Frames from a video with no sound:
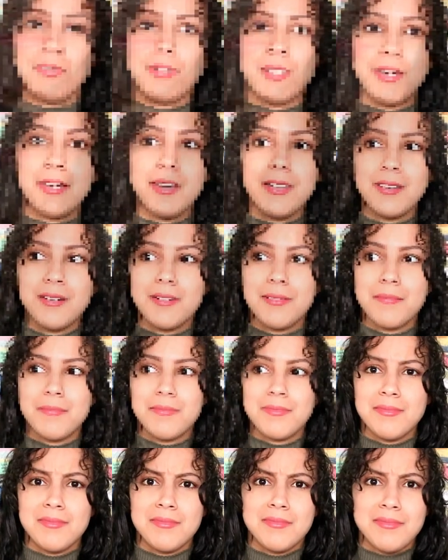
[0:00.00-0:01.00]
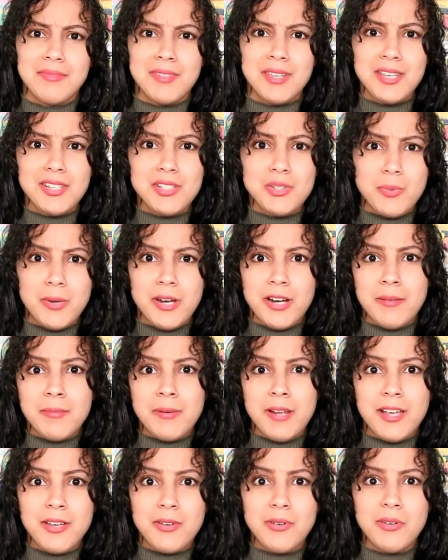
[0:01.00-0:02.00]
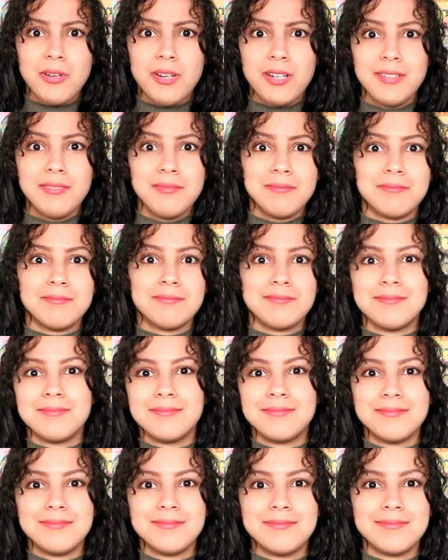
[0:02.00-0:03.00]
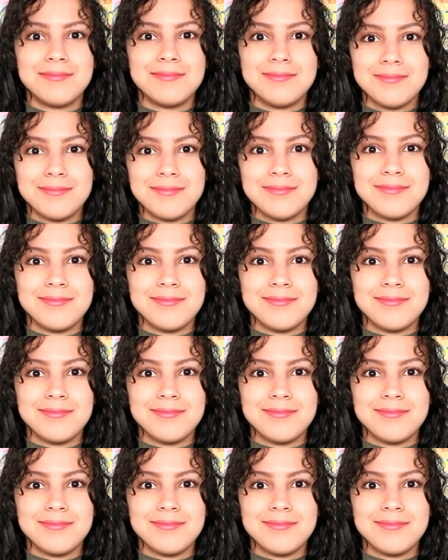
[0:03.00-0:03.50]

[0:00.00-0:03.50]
First step that you have to take is wear a black hoodie.